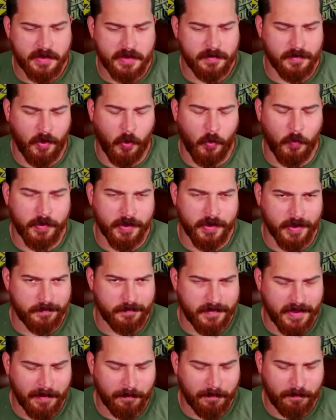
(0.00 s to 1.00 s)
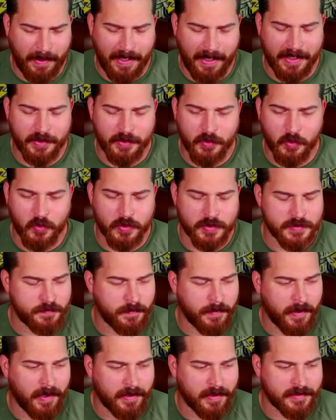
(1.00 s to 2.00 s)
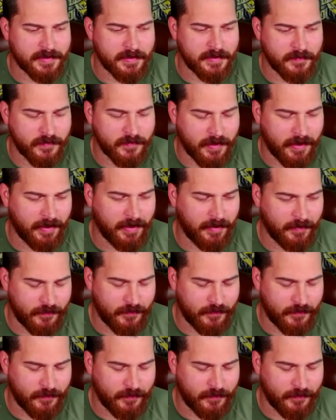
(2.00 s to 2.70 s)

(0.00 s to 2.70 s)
we open up that Pandora's box of